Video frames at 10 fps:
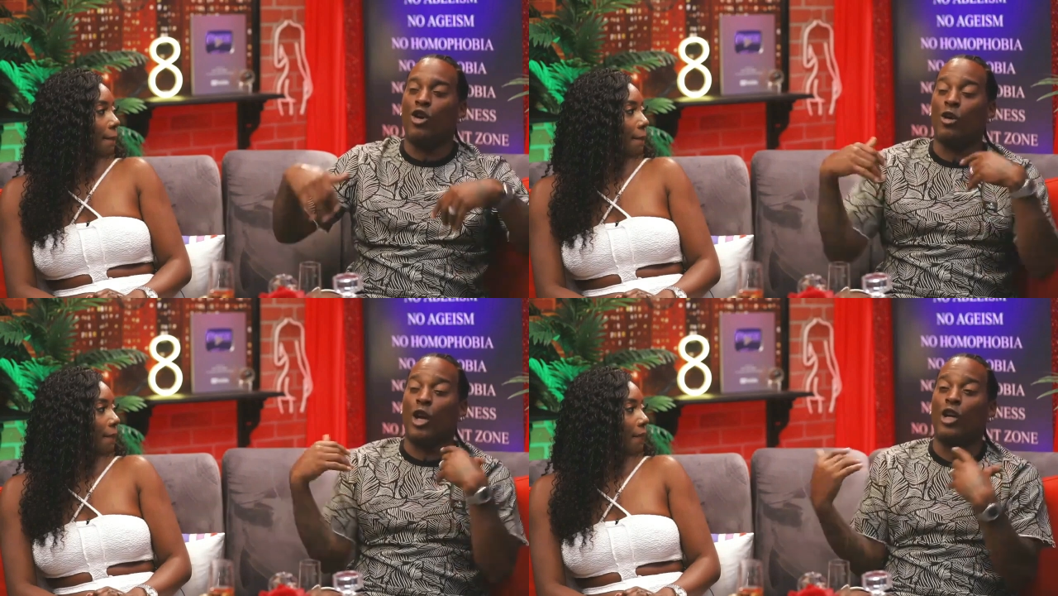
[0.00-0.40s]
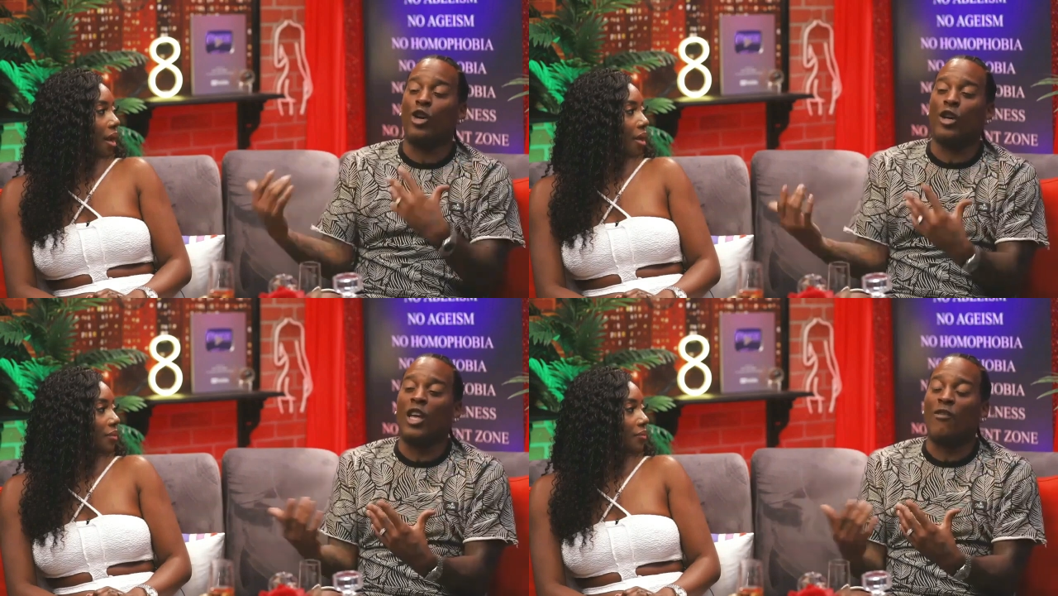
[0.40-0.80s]
Speaker 1: and you're
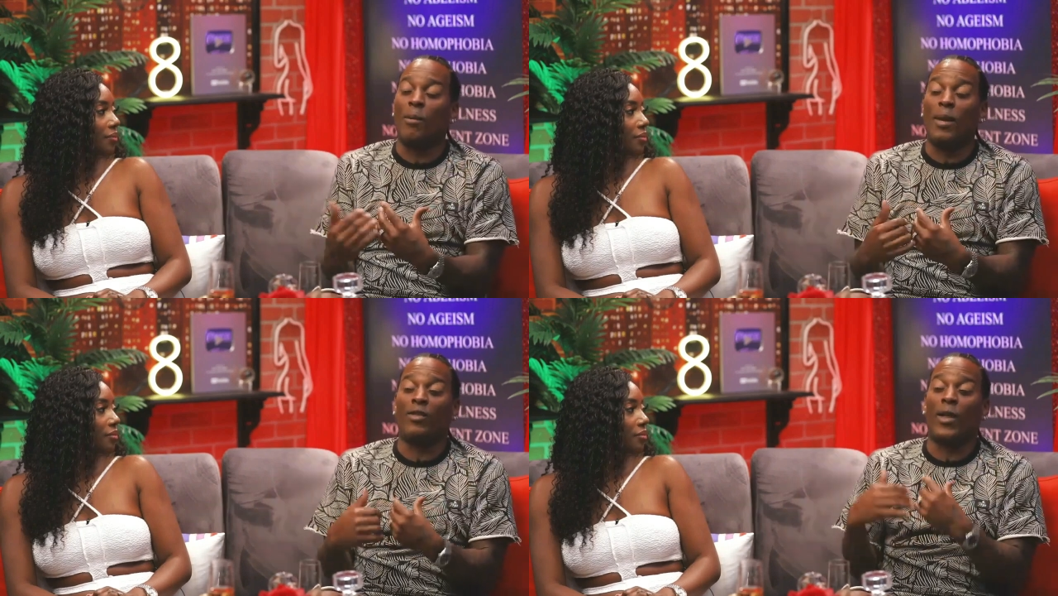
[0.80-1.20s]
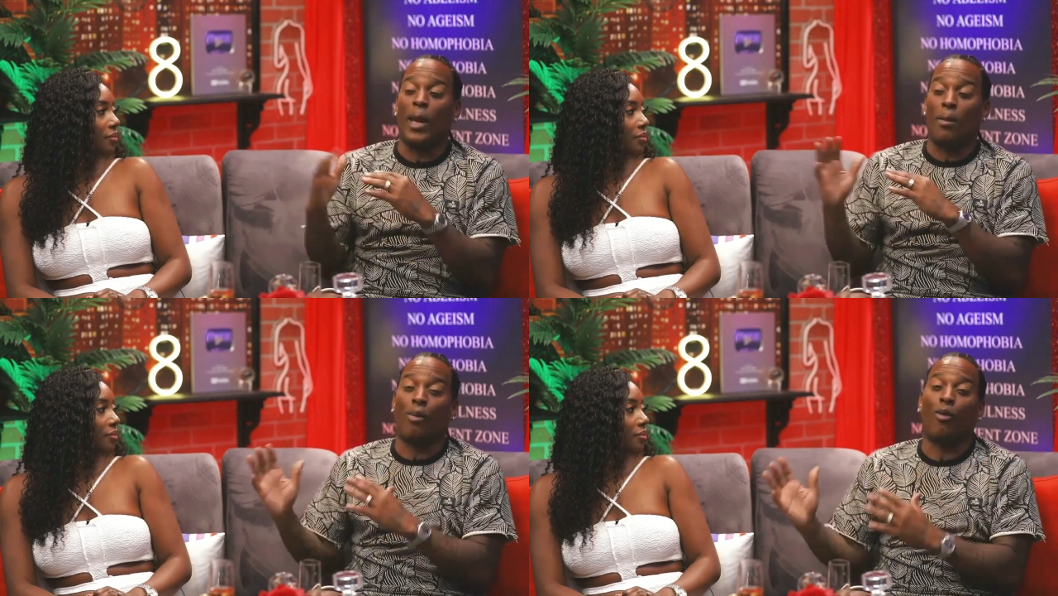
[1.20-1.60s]
and you're giving me
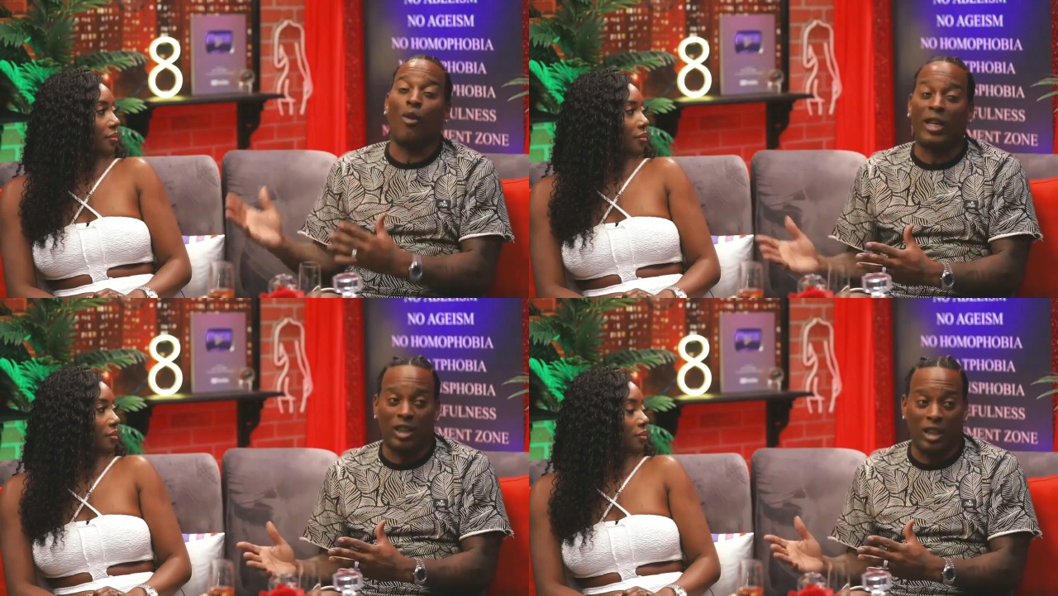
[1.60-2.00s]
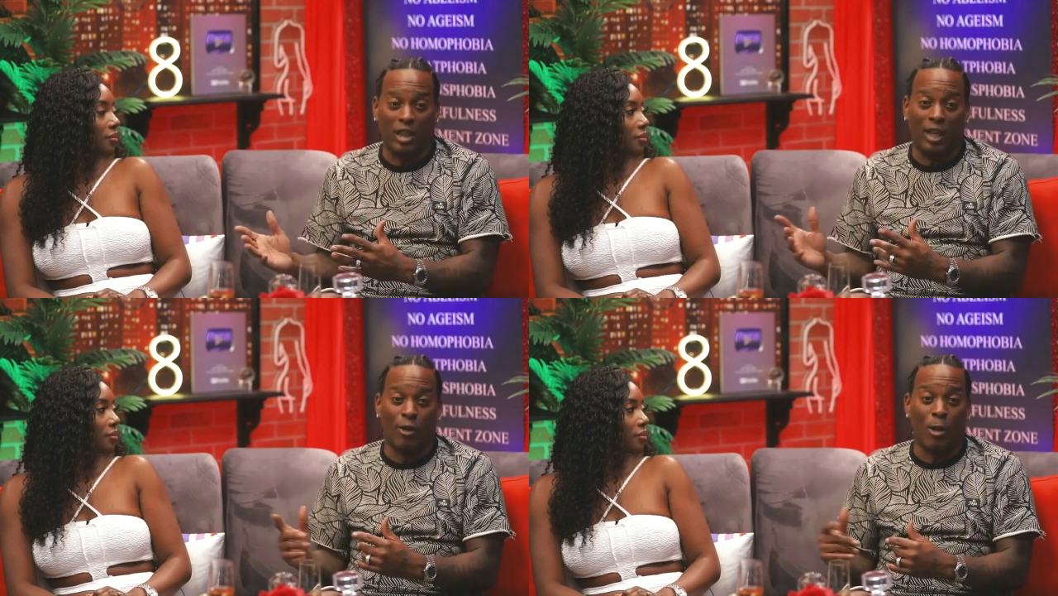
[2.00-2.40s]
the
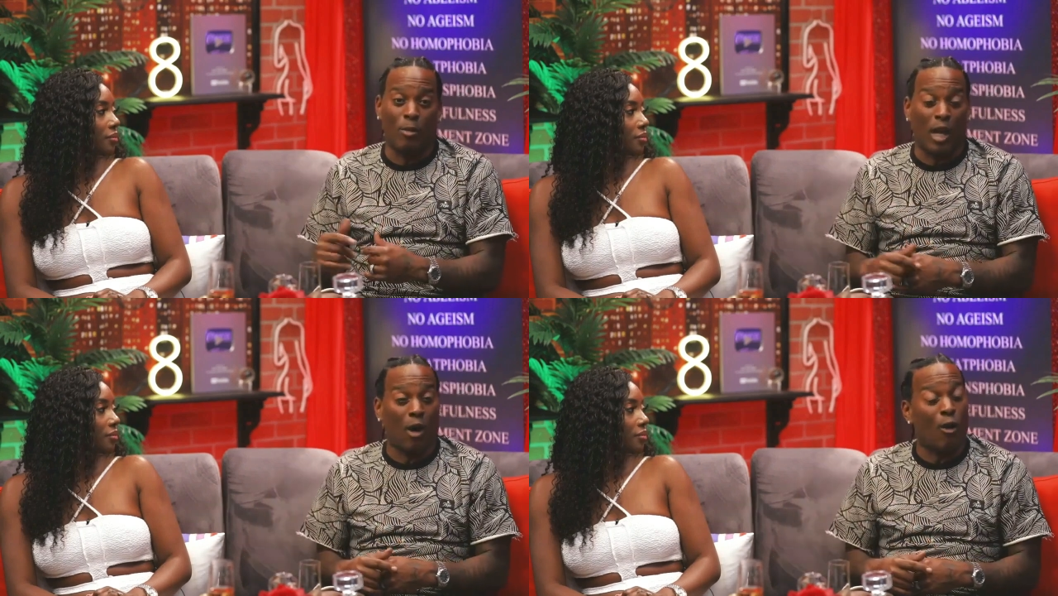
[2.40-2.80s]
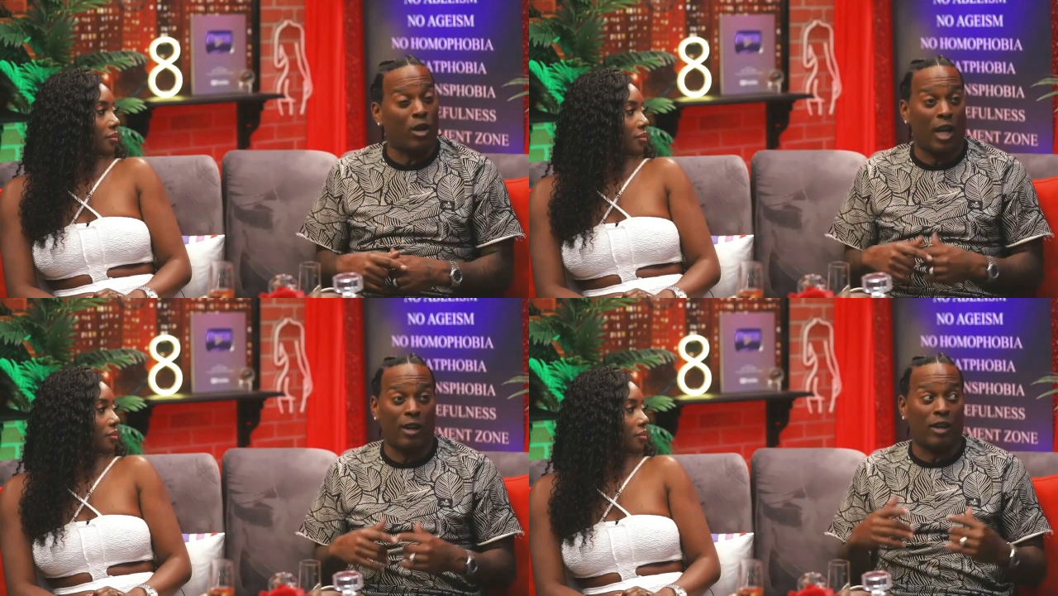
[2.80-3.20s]
impression that you're gonna be like,
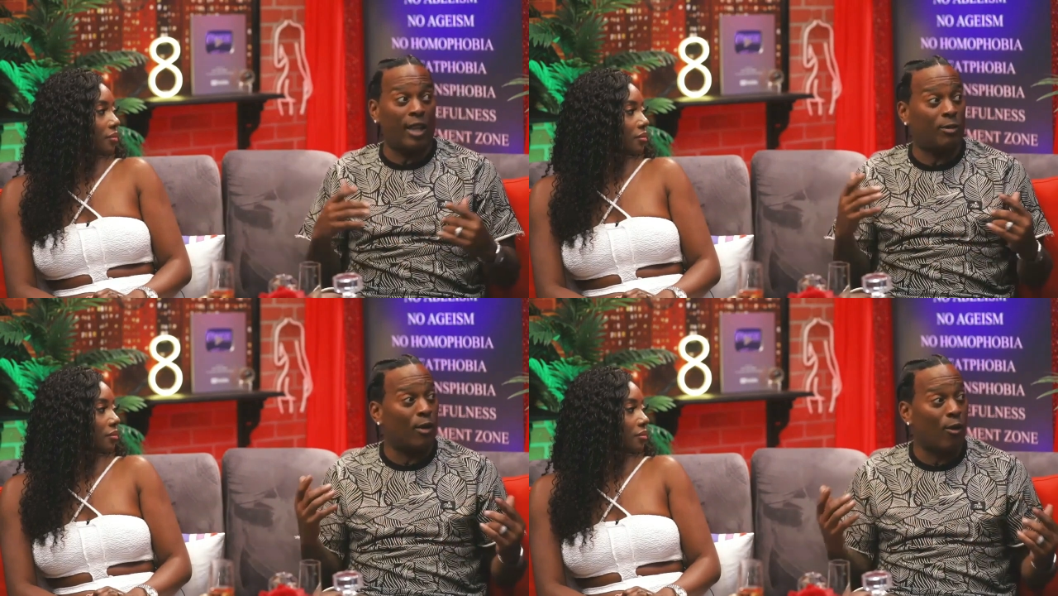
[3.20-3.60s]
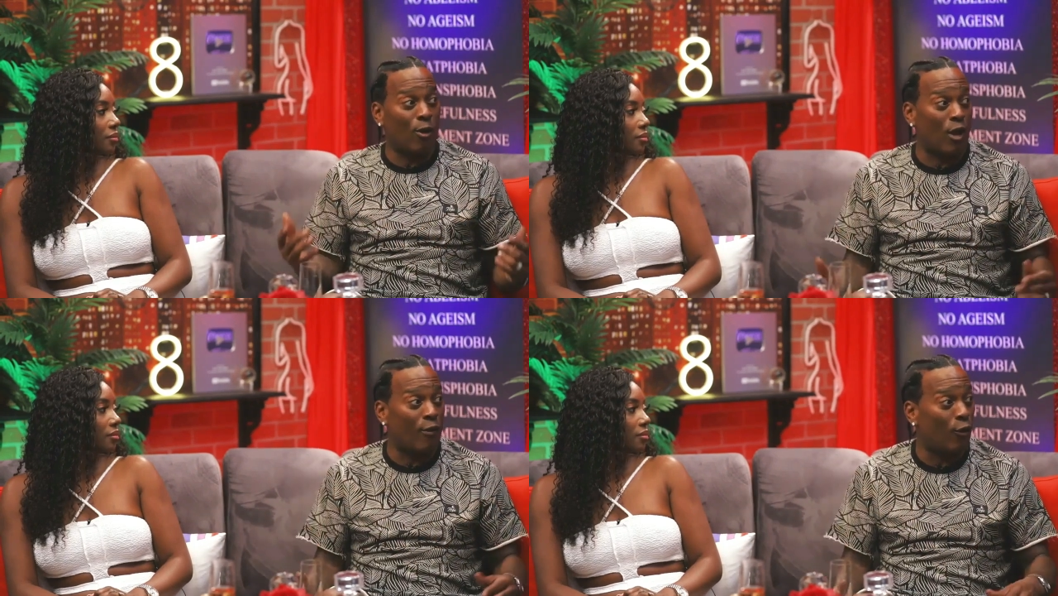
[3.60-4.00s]
okay, things
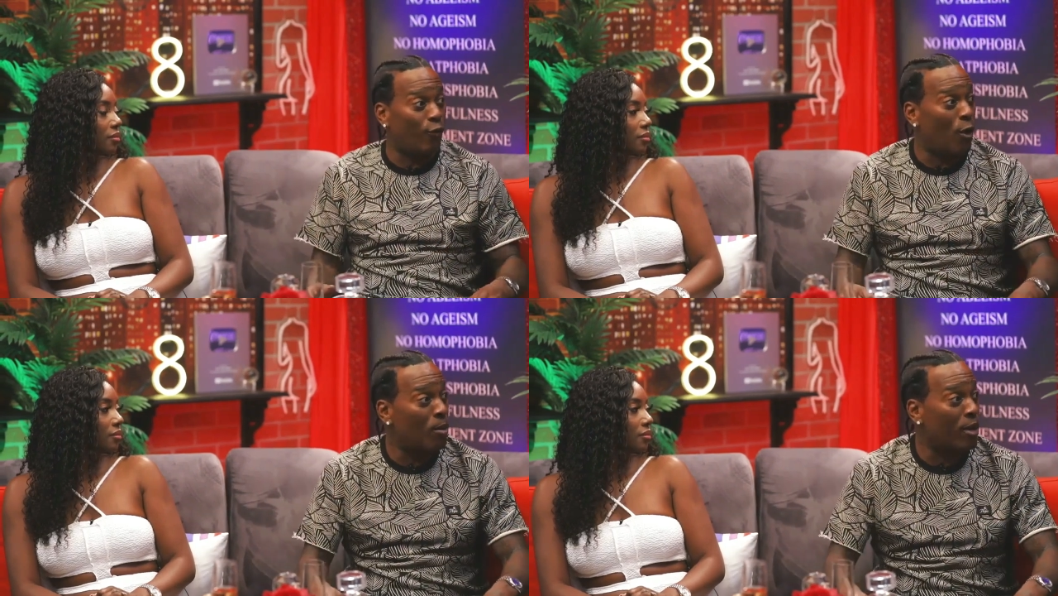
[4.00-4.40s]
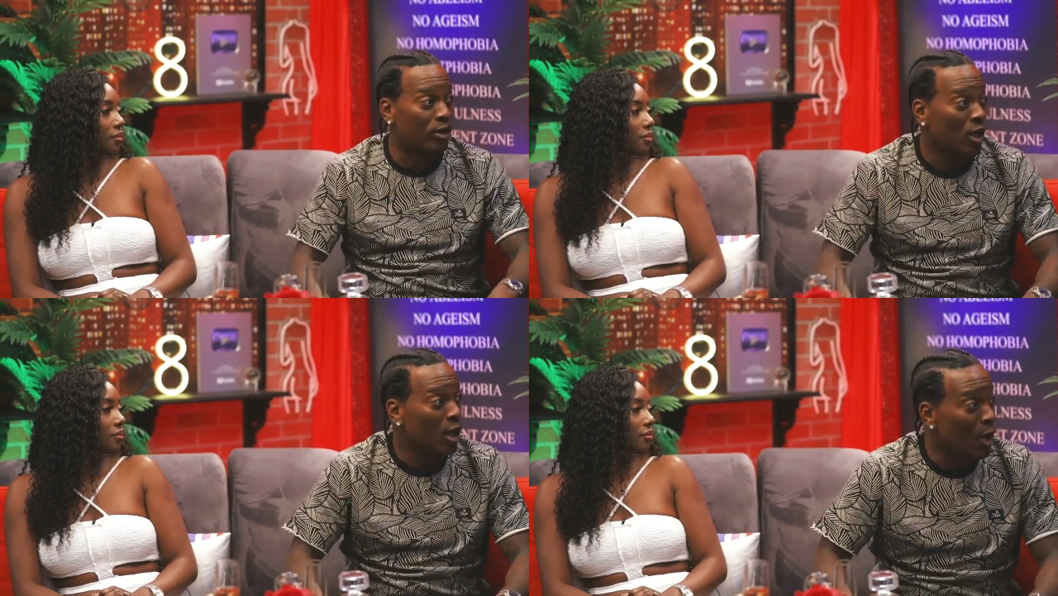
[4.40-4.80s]
been going great for four
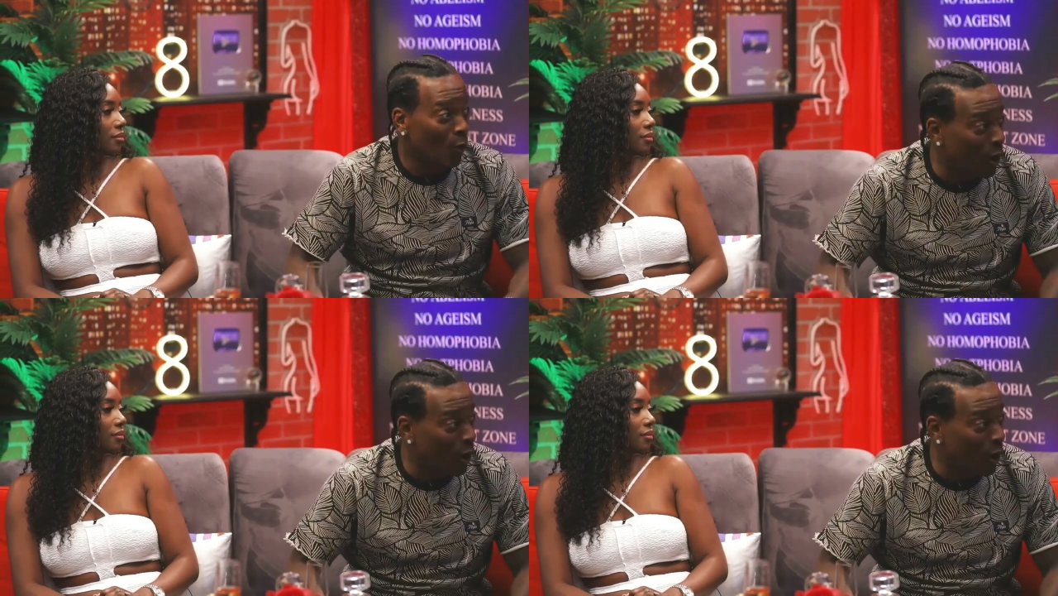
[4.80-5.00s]
months.